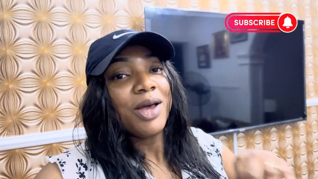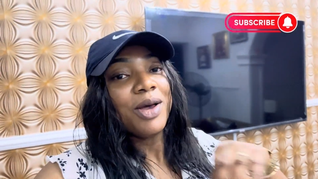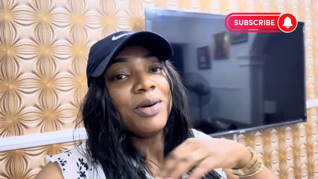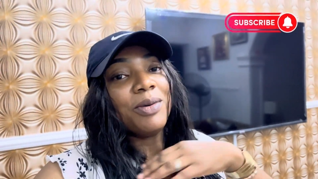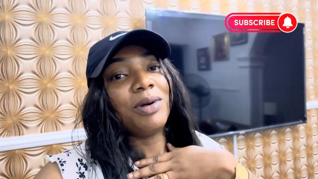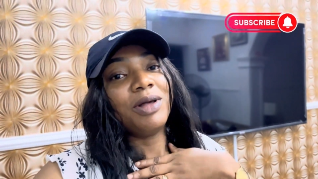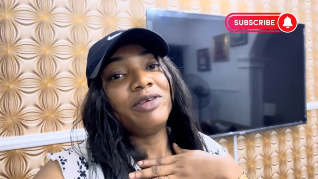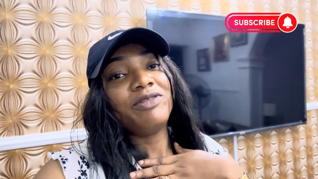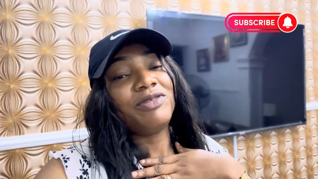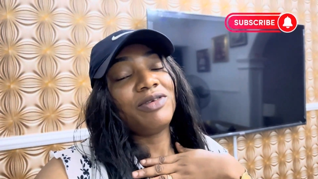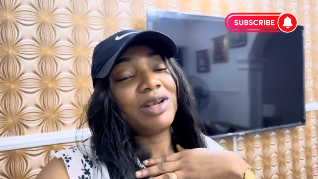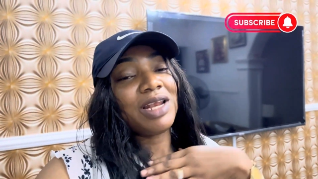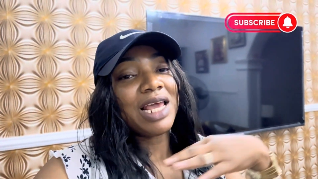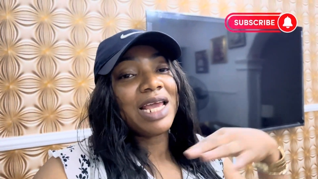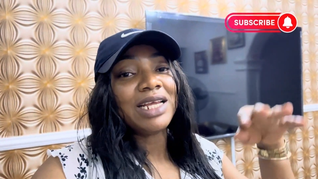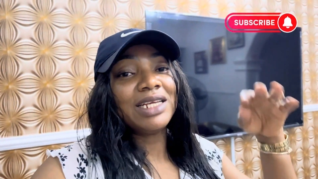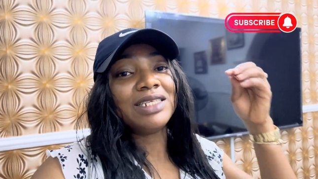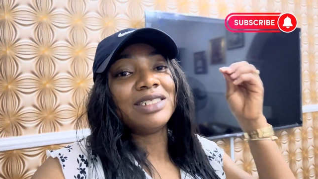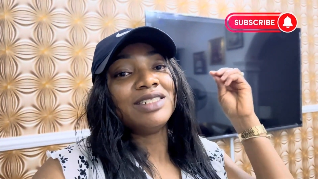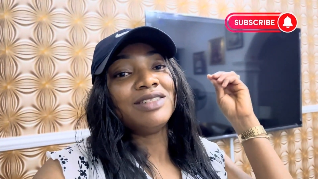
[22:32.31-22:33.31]
well if you
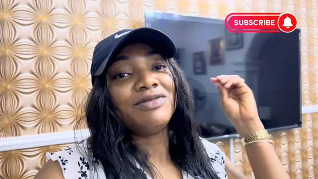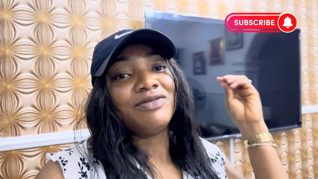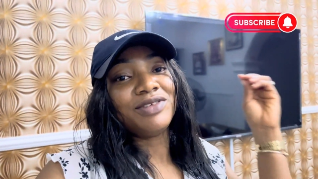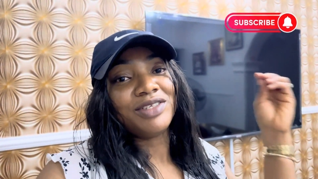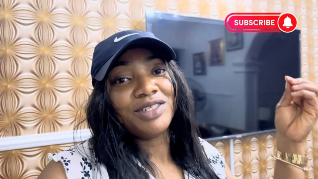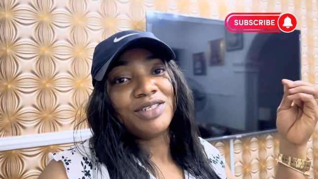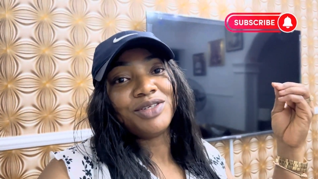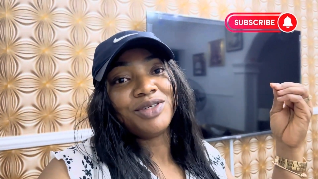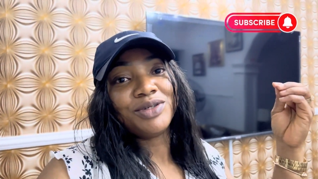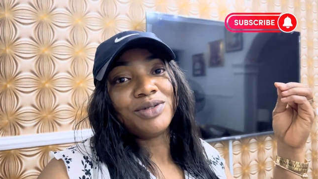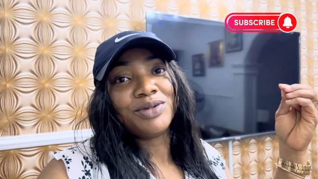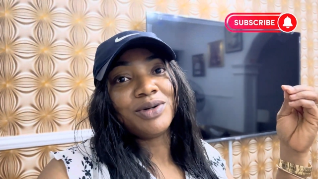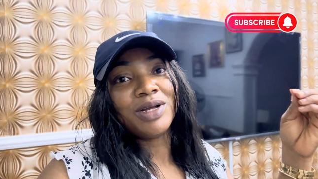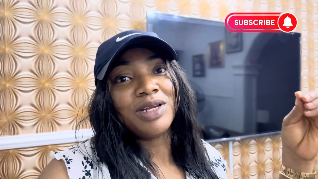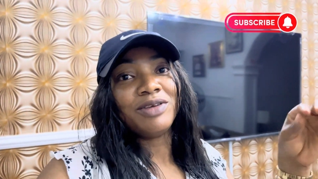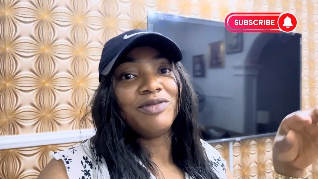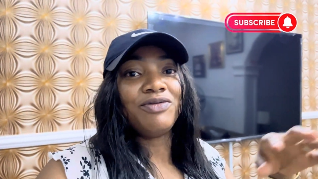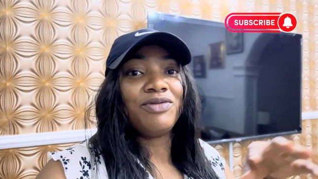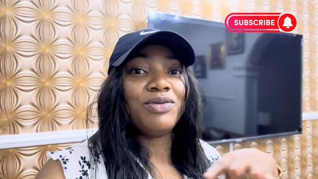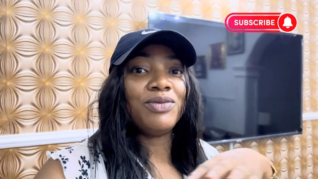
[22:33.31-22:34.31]
like this video
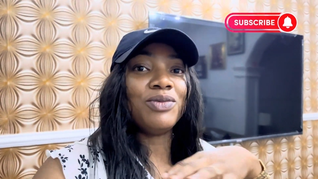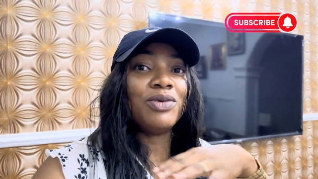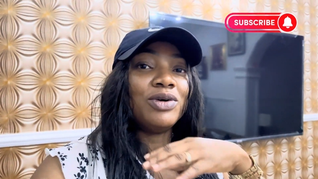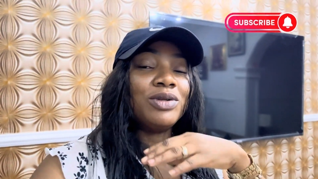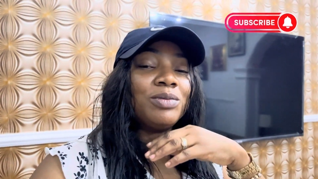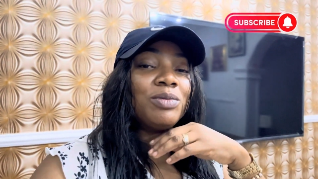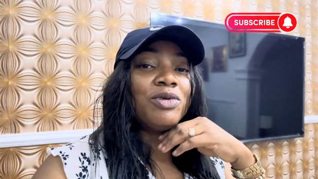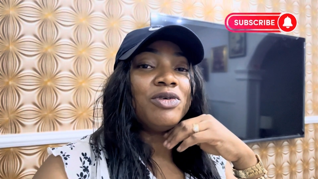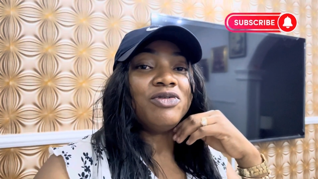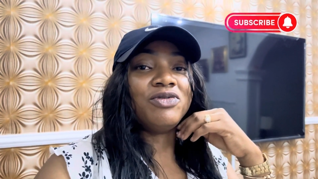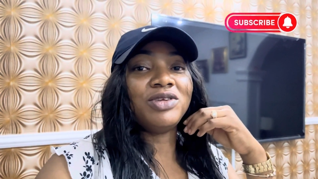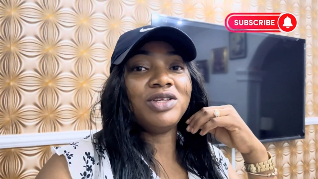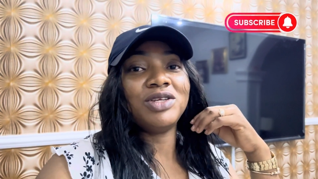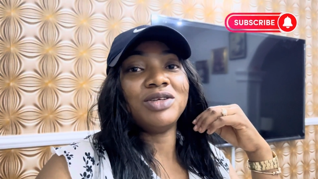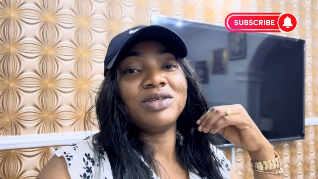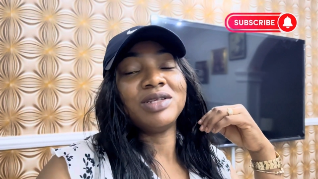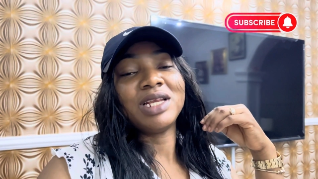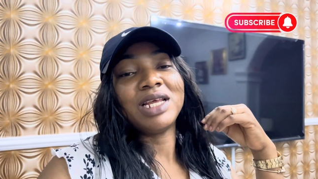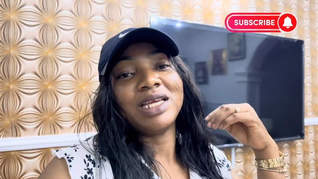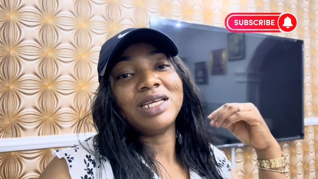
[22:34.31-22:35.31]
and if you want more
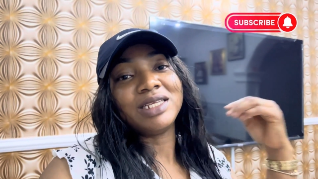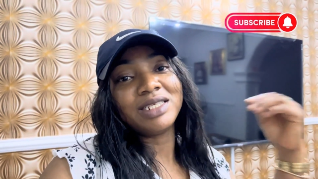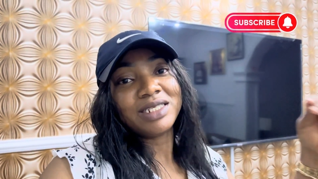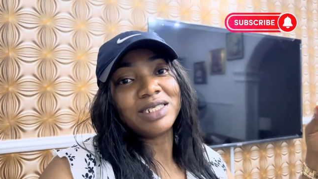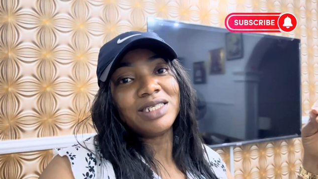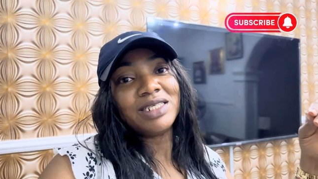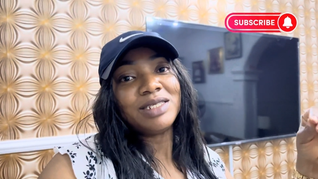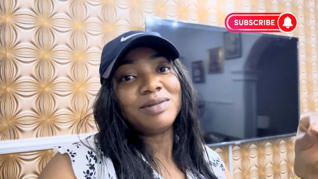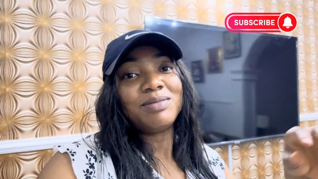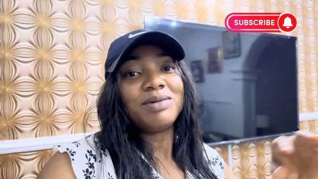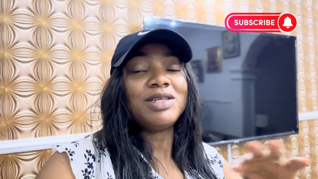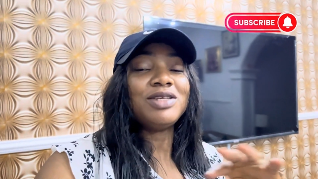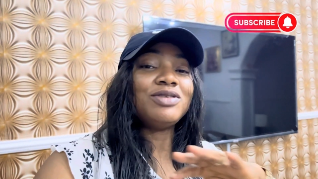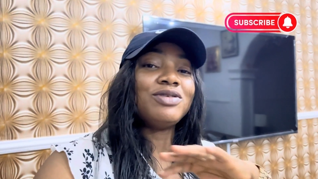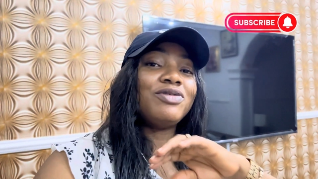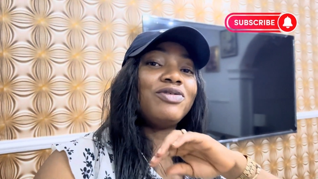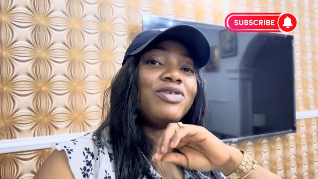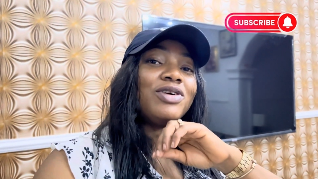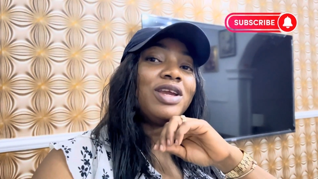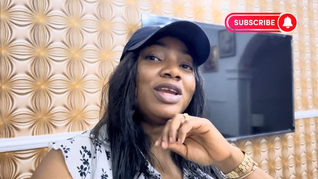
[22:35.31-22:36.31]
videos like this please
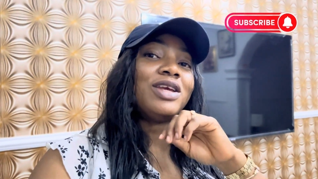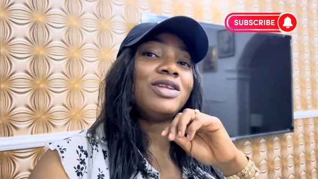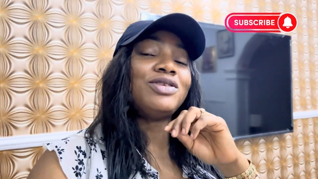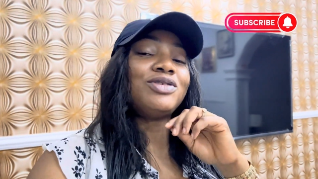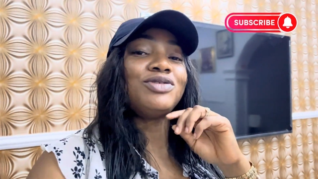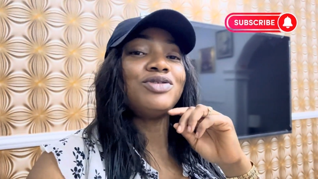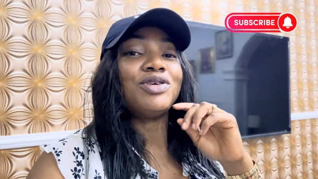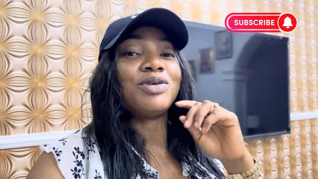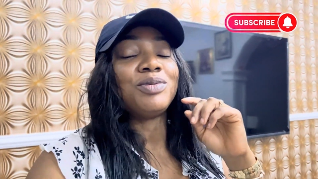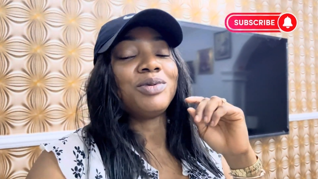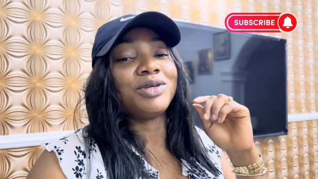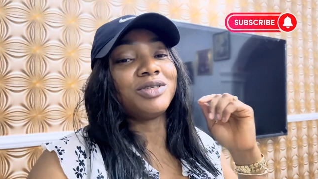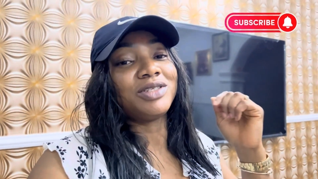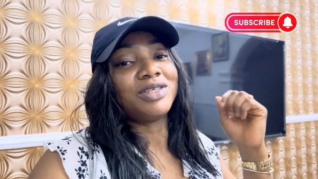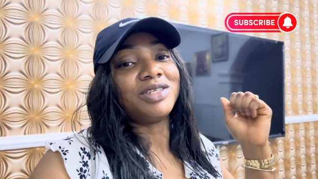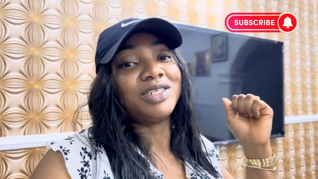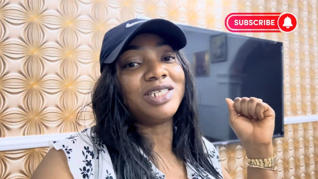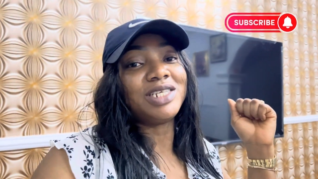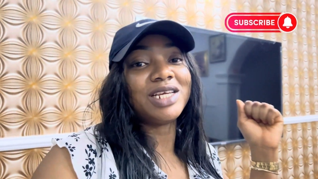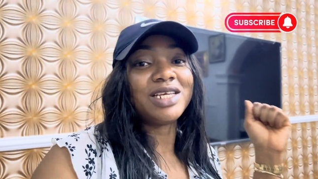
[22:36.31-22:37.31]
don't forget to drop your
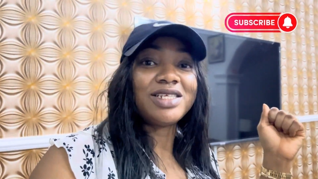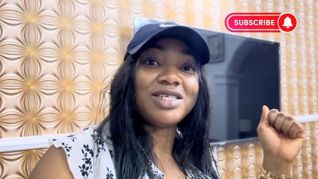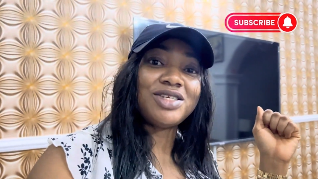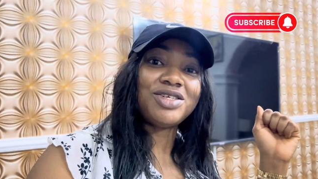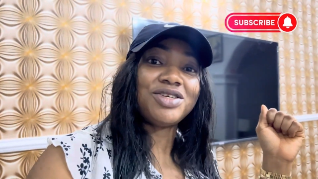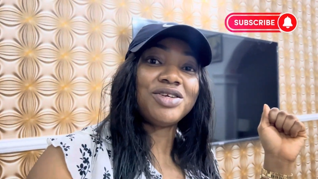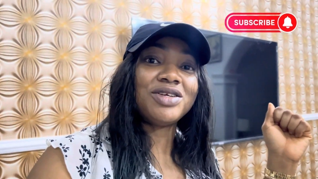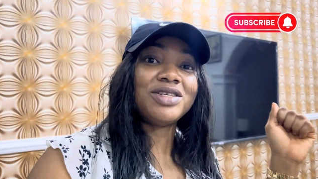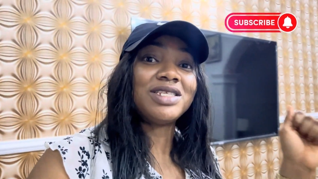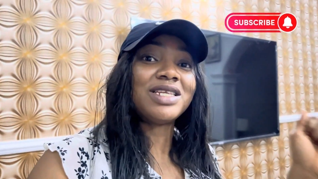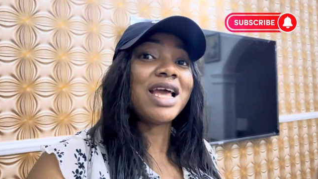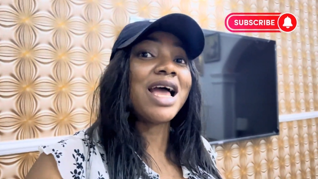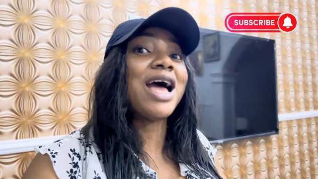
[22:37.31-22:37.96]
suggestions